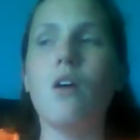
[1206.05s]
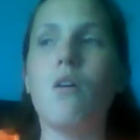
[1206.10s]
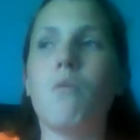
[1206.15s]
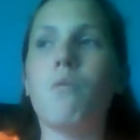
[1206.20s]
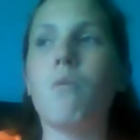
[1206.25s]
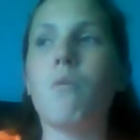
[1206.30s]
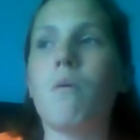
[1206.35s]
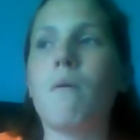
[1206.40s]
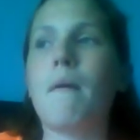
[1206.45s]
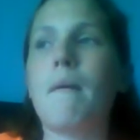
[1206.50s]

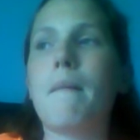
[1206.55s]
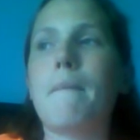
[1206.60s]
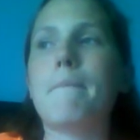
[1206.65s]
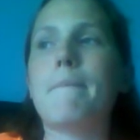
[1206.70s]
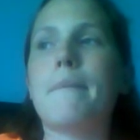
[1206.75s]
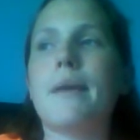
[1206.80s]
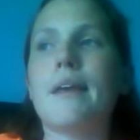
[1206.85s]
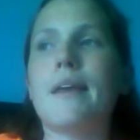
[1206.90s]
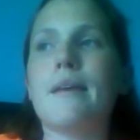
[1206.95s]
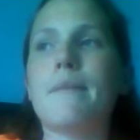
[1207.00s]
or
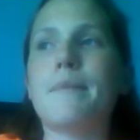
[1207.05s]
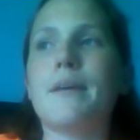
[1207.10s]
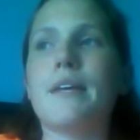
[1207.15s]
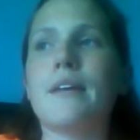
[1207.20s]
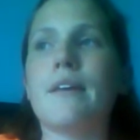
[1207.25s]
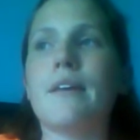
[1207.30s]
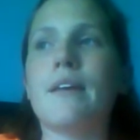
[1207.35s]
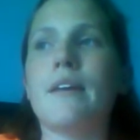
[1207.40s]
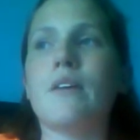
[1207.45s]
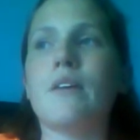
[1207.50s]

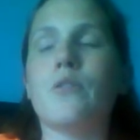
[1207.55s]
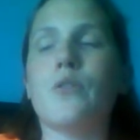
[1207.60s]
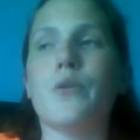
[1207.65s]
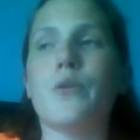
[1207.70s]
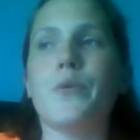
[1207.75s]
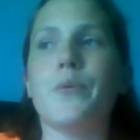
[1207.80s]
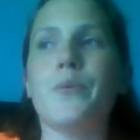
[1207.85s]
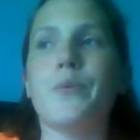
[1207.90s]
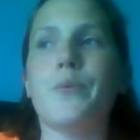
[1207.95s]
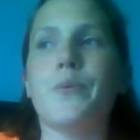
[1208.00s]
maybe
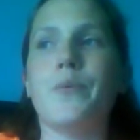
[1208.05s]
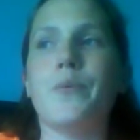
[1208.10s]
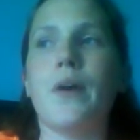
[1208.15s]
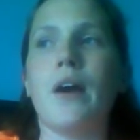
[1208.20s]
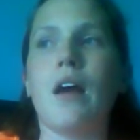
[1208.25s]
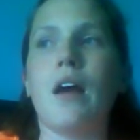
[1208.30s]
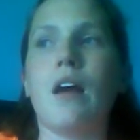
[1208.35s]
you're